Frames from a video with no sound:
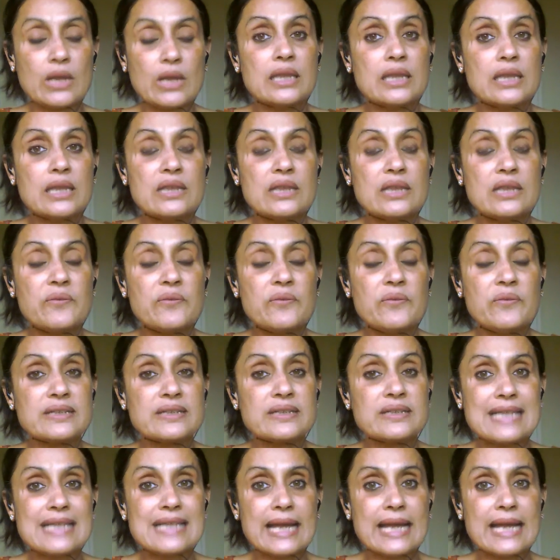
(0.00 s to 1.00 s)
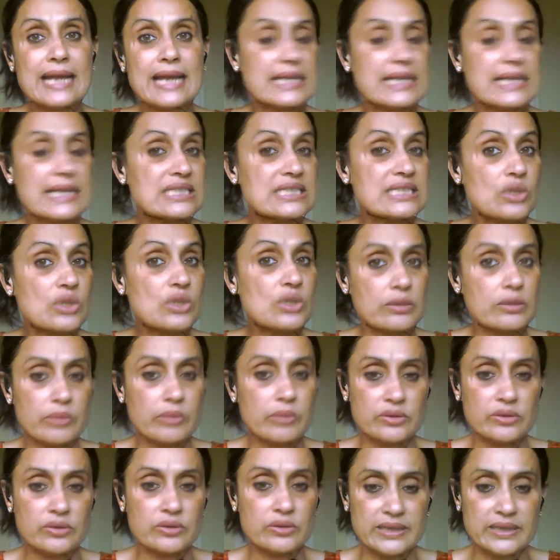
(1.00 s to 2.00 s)
The first slide, it's not
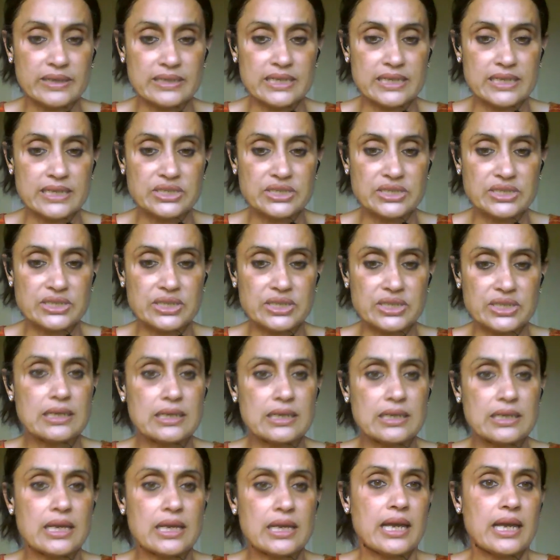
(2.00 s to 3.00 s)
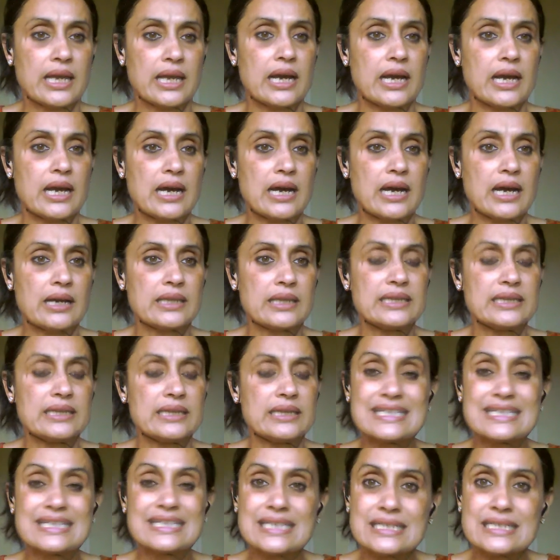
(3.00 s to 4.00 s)
about meditation.
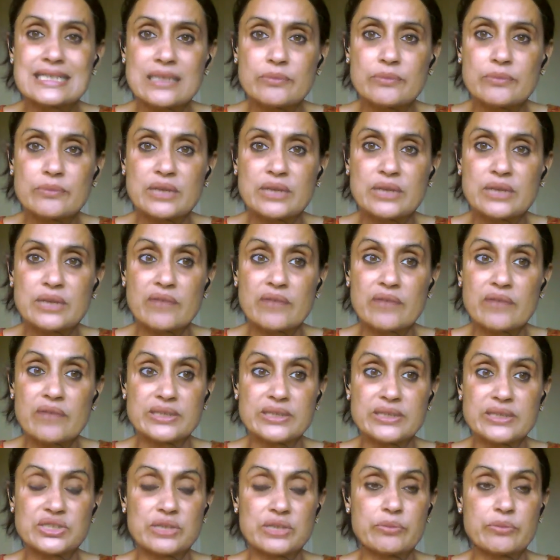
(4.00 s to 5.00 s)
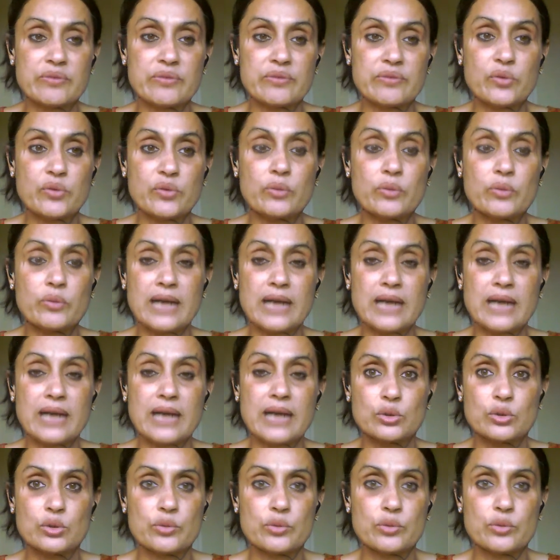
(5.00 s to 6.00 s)
This is something I've mentioned before, but I'm
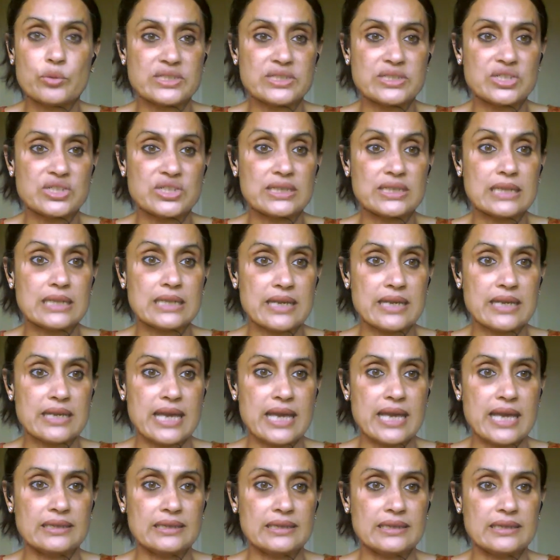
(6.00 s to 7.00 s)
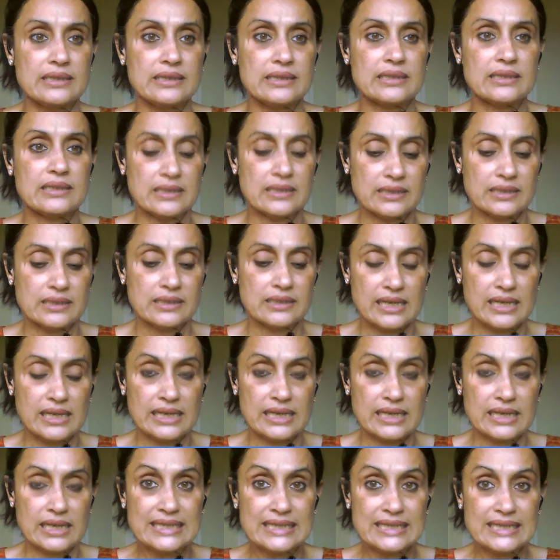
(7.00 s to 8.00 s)
going to mention it again.
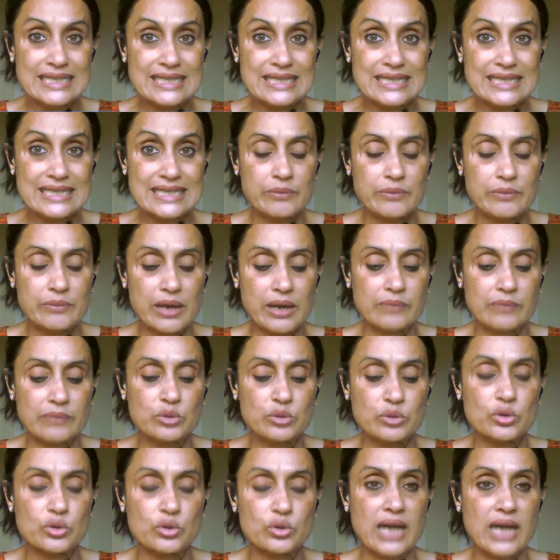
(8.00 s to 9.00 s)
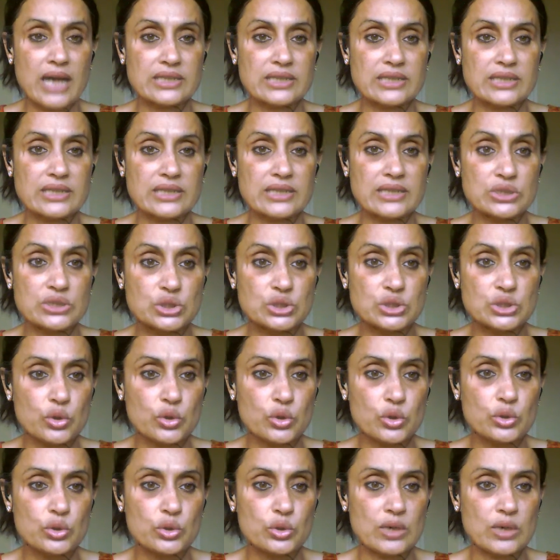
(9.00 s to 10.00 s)
And this time I'm going to actually show
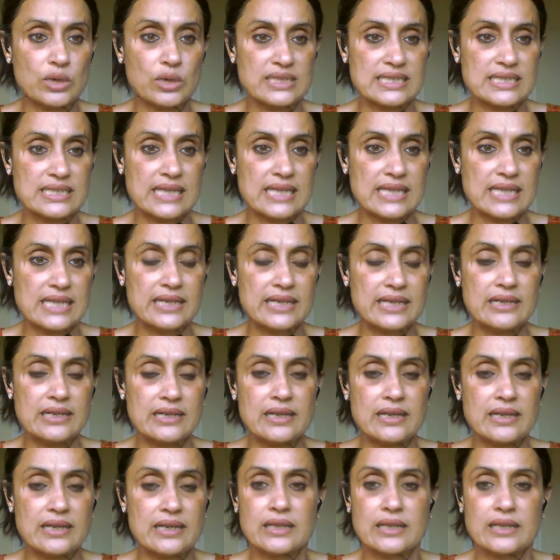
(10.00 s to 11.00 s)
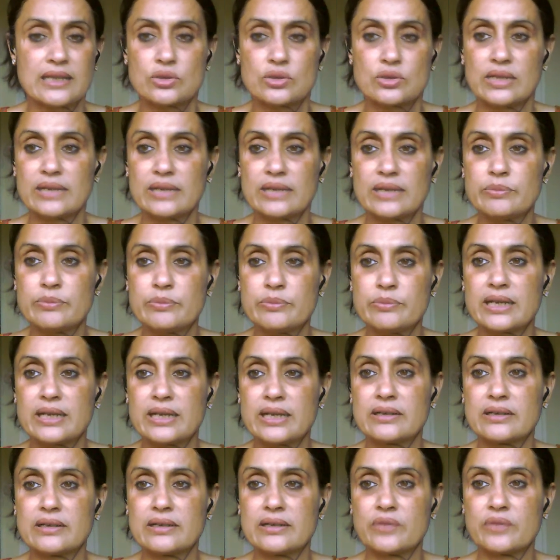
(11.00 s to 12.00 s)
you a slide. So let me get
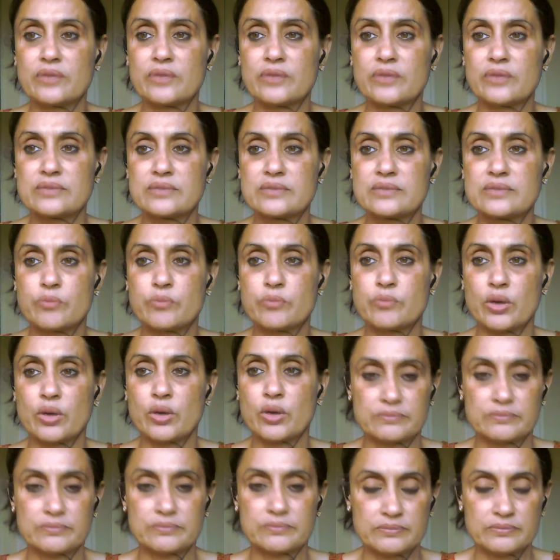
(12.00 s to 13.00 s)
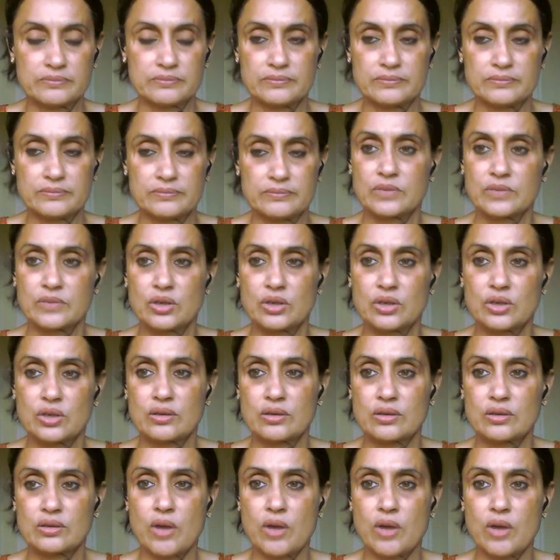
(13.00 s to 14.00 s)
rid of this bottom
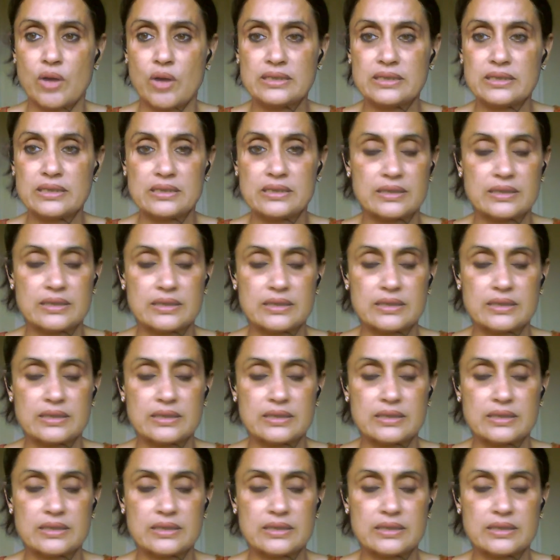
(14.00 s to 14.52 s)
comment.